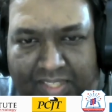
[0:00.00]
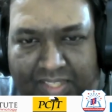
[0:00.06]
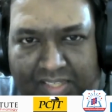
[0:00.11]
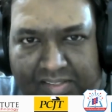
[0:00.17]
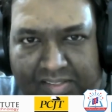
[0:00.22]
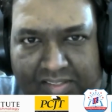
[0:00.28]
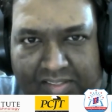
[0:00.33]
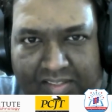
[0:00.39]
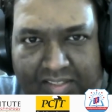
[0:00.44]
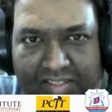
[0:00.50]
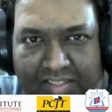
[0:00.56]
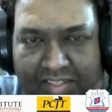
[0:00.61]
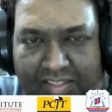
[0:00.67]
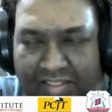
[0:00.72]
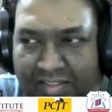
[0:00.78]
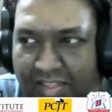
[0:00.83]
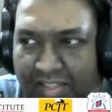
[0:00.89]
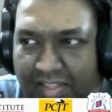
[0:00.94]
I see.
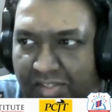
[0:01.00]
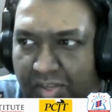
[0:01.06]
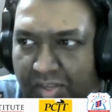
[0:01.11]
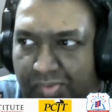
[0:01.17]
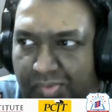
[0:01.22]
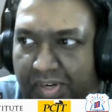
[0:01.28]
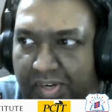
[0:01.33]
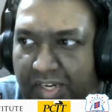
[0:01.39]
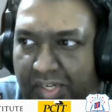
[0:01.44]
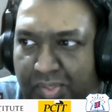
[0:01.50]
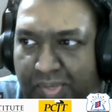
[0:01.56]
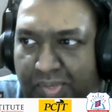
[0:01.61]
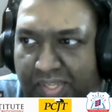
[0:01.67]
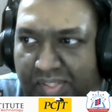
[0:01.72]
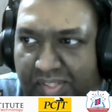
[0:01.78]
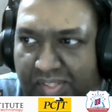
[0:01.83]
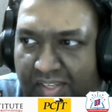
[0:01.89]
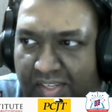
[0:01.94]
That sounds very
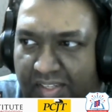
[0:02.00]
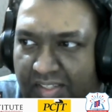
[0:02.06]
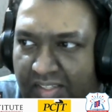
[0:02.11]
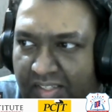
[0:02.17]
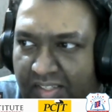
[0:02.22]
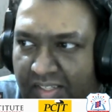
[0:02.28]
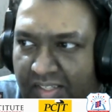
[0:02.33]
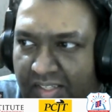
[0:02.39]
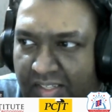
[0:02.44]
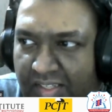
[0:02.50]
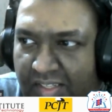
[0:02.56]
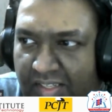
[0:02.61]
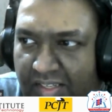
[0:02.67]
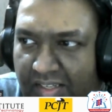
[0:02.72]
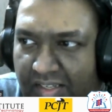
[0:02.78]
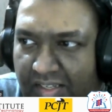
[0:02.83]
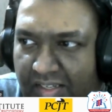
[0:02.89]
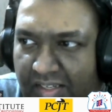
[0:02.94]
interesting.
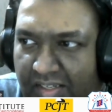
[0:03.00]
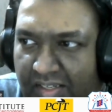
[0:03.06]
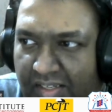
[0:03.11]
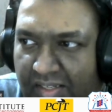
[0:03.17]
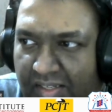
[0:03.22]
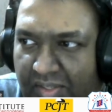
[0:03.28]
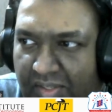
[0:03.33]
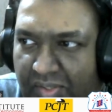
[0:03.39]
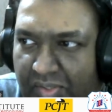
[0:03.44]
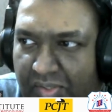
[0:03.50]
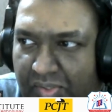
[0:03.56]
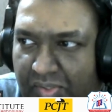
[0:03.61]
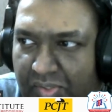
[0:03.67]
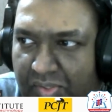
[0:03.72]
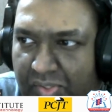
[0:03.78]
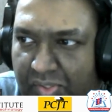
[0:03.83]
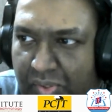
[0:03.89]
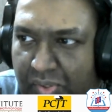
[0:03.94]
Uh,
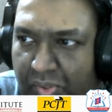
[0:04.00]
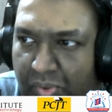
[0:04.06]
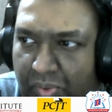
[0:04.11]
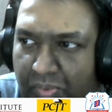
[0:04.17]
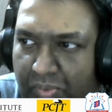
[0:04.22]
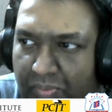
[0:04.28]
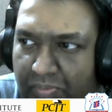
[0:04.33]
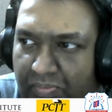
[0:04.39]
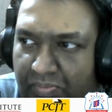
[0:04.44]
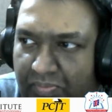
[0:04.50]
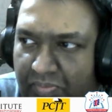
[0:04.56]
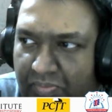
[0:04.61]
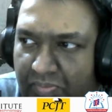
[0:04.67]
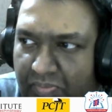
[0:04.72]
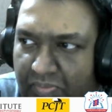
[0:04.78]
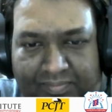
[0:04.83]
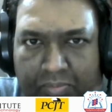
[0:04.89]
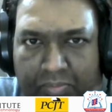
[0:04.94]
so
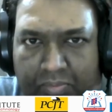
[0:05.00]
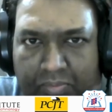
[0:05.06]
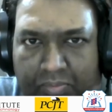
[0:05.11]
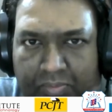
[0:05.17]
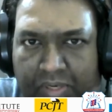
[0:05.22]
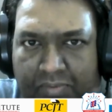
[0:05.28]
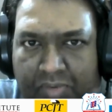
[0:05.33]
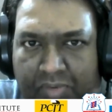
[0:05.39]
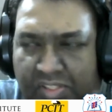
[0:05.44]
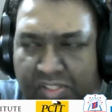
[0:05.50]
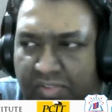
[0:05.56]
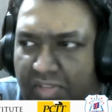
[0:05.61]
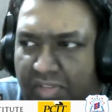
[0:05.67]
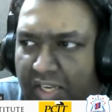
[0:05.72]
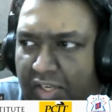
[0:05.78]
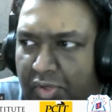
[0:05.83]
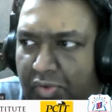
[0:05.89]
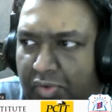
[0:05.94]
when was it
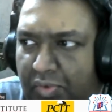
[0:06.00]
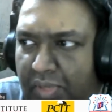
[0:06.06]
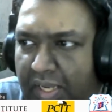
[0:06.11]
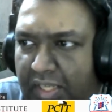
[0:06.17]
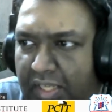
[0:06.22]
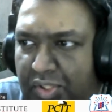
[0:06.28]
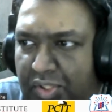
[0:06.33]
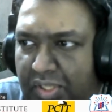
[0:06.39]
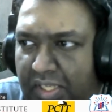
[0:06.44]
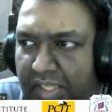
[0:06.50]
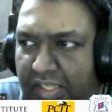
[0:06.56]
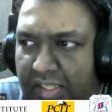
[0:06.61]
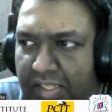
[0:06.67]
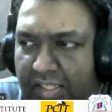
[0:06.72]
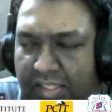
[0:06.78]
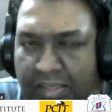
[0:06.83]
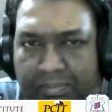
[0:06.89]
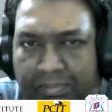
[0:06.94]
that you actually
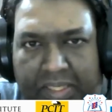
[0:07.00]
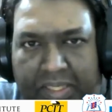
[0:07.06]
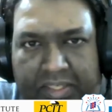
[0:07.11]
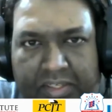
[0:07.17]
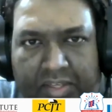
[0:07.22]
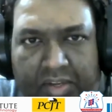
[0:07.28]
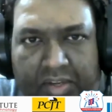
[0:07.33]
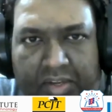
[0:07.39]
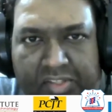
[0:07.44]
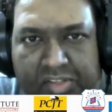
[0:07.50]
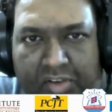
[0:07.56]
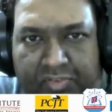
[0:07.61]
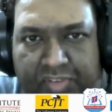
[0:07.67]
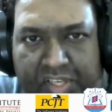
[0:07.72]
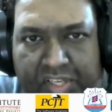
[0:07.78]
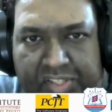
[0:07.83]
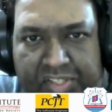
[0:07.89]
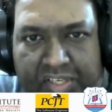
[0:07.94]
completed your
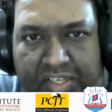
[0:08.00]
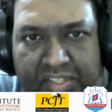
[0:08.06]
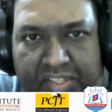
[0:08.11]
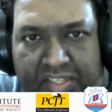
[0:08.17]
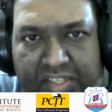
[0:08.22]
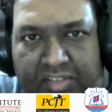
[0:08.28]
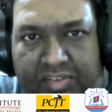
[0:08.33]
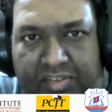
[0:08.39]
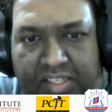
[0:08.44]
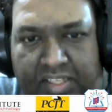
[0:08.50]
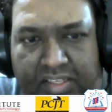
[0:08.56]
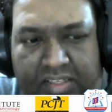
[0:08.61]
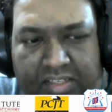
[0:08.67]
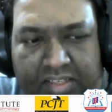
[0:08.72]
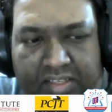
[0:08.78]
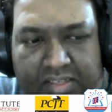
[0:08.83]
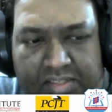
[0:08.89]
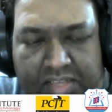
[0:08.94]
software engineering degree,
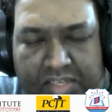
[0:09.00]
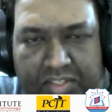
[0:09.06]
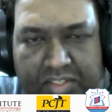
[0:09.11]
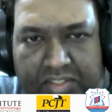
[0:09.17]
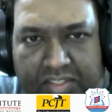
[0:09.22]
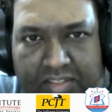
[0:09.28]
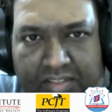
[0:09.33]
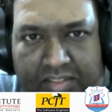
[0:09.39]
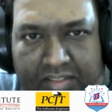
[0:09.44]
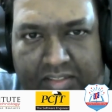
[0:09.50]
in uh, Sarika?